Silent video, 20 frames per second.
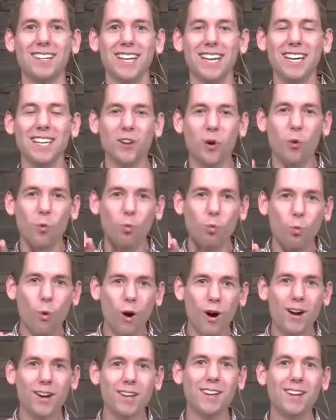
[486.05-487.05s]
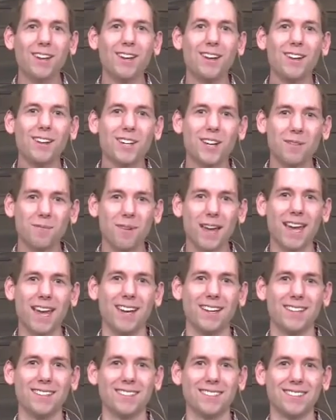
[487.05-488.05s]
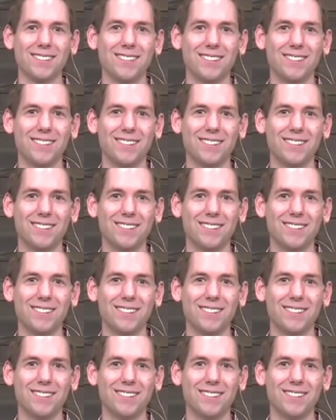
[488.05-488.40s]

in one command.